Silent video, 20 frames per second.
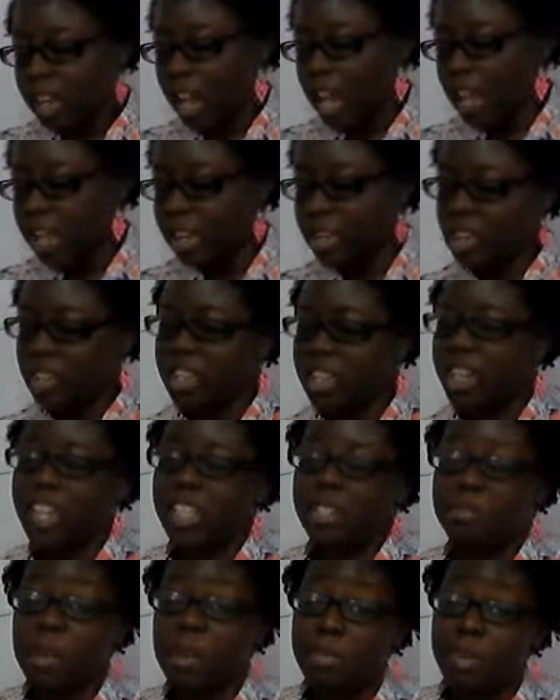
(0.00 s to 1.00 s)
I could
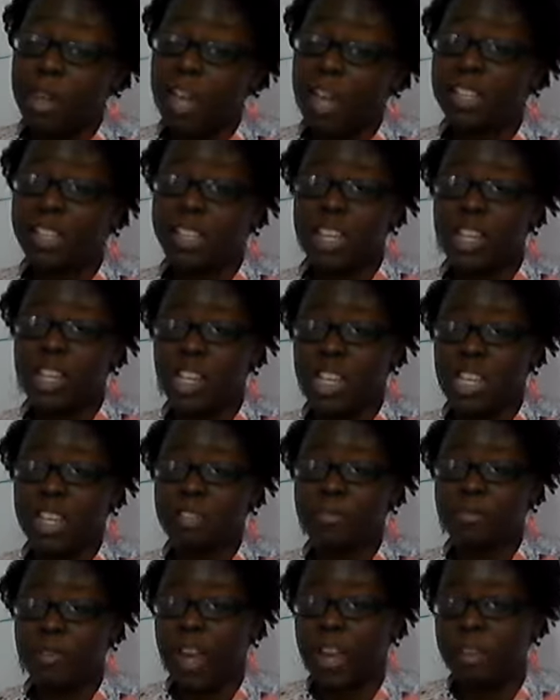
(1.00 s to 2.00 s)
guess maybe Isaiah could
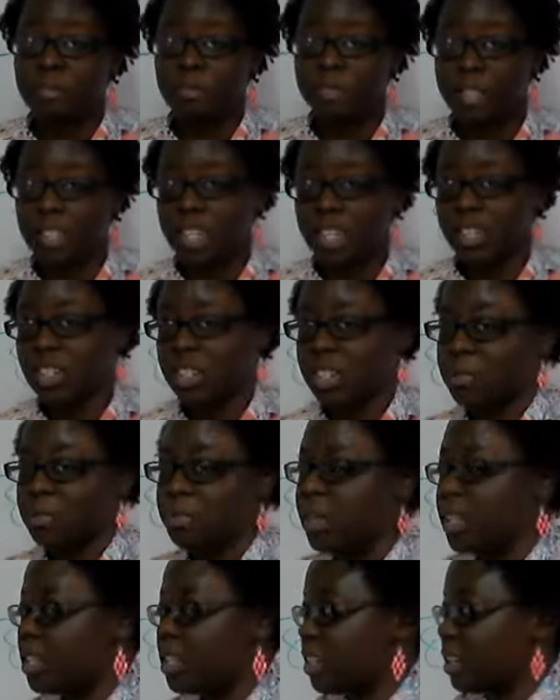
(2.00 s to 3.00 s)
eat 5 slices of
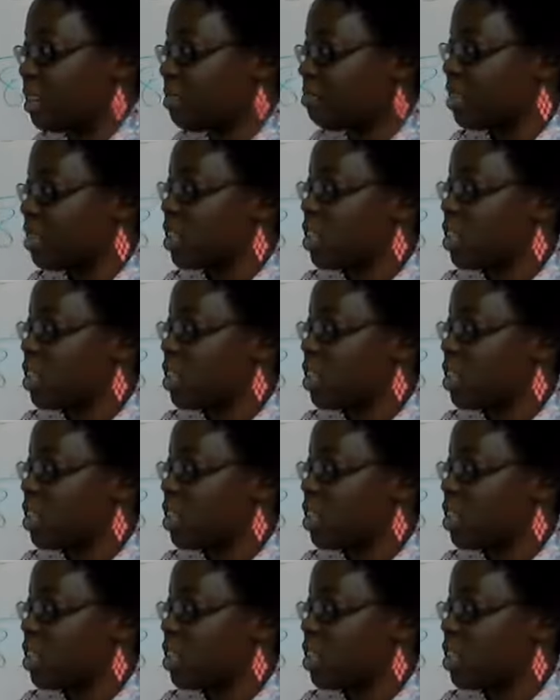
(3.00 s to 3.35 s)
pizza.